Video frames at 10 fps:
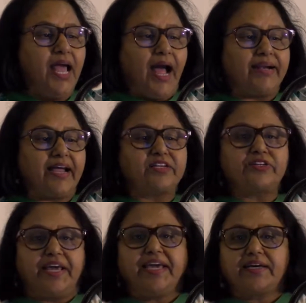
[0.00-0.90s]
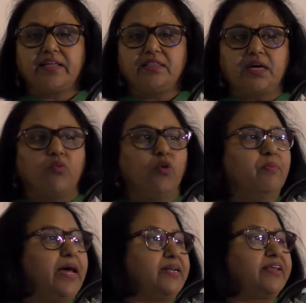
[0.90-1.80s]
And had taken the
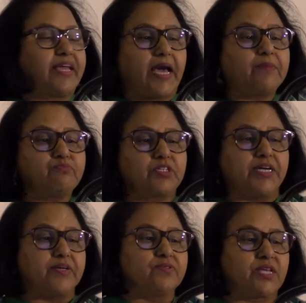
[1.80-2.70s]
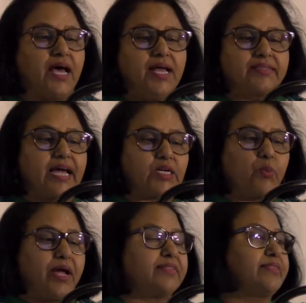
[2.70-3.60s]
woman captives that
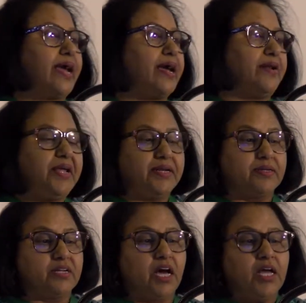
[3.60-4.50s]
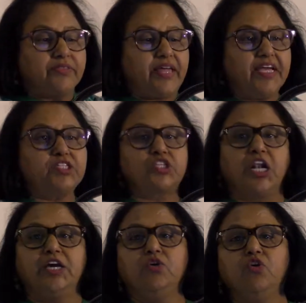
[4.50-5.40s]
were therein, they
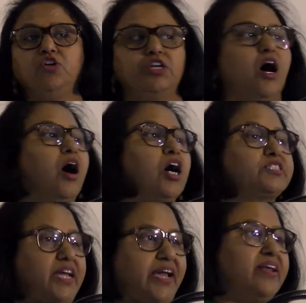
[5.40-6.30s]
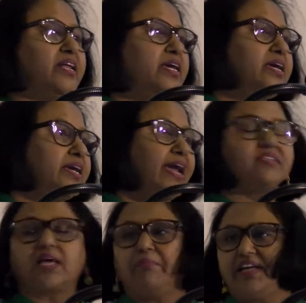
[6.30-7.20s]
slew not any.
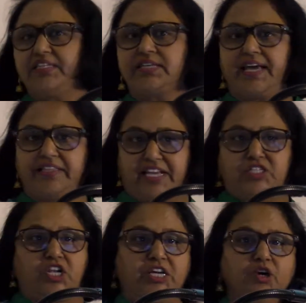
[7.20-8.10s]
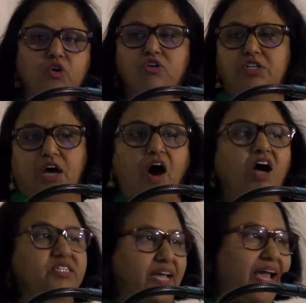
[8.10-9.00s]
Can somebody say they slew
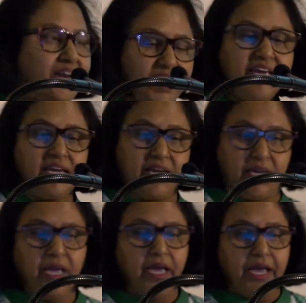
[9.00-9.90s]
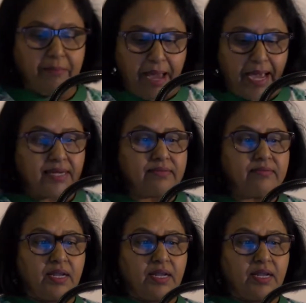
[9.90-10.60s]
not any? Amen.